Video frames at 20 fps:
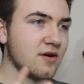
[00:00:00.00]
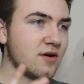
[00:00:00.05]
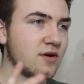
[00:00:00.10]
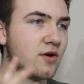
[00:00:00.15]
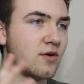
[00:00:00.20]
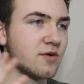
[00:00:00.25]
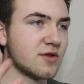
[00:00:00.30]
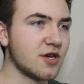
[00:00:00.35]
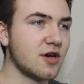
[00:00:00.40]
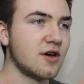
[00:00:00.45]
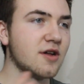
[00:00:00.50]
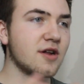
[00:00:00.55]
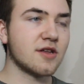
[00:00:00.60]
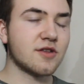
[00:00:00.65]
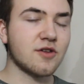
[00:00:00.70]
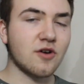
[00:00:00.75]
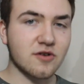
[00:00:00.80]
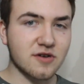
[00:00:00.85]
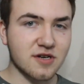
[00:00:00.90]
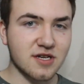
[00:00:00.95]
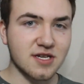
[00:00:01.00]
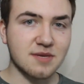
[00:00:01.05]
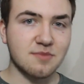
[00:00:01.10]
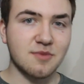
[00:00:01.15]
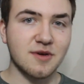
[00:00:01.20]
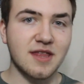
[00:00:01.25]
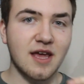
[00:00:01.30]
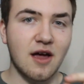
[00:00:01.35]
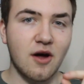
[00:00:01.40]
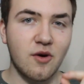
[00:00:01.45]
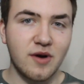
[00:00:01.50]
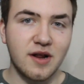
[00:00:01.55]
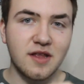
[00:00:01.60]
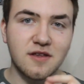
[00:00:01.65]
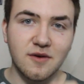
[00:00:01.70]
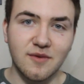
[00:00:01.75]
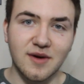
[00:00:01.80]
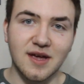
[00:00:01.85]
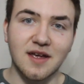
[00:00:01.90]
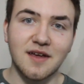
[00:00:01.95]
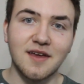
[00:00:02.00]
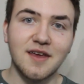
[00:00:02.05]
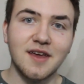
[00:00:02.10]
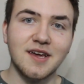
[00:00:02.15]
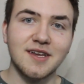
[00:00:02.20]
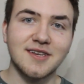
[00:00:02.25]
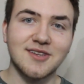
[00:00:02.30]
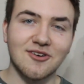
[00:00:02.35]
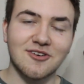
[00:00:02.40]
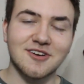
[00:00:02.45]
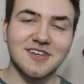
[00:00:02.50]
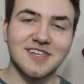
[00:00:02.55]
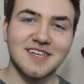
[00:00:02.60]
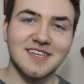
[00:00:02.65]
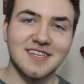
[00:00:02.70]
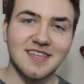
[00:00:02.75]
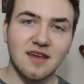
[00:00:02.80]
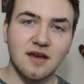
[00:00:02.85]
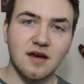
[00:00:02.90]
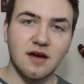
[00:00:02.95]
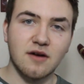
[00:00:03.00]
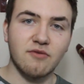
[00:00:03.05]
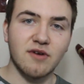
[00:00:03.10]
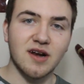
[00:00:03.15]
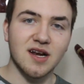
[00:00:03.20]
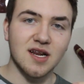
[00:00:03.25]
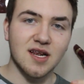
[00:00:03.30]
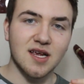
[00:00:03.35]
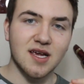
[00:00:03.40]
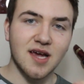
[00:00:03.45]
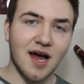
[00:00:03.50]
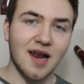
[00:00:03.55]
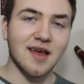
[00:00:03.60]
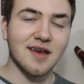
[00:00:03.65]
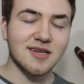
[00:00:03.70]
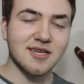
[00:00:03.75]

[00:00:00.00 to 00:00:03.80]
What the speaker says: alternate doctors, but they're only doing doctors that are in colour.